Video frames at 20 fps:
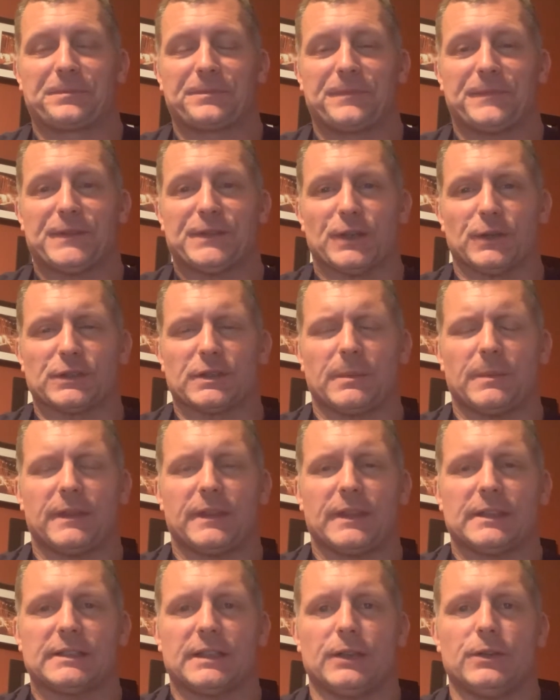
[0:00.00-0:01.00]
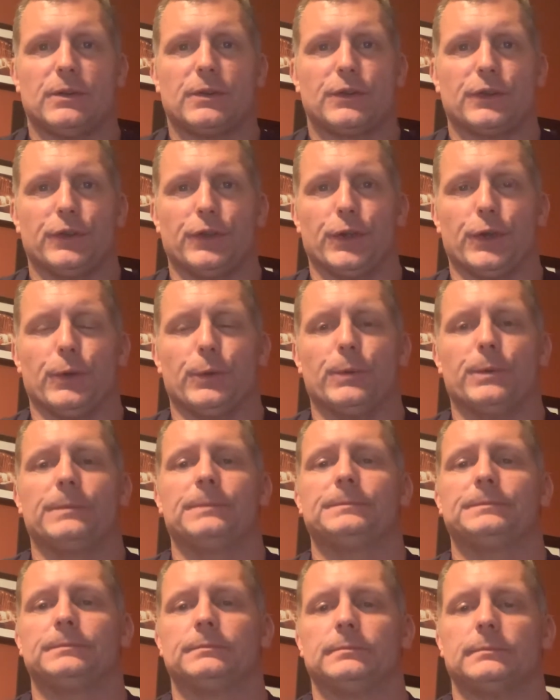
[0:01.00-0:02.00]
So some of the things that you can do
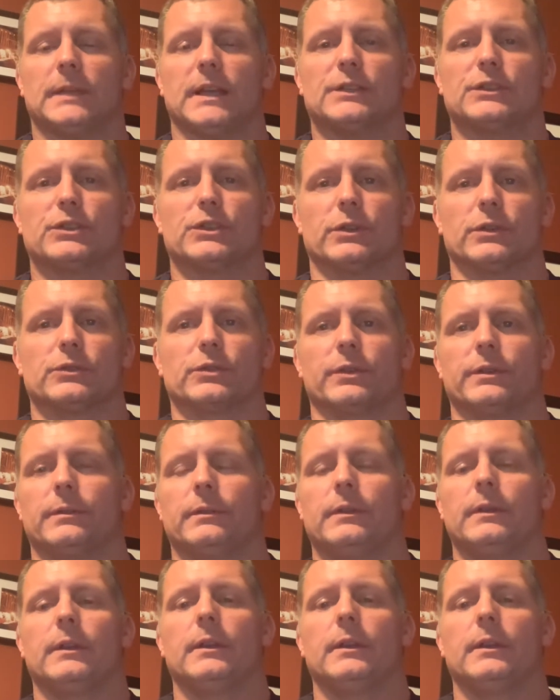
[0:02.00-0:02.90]
as children: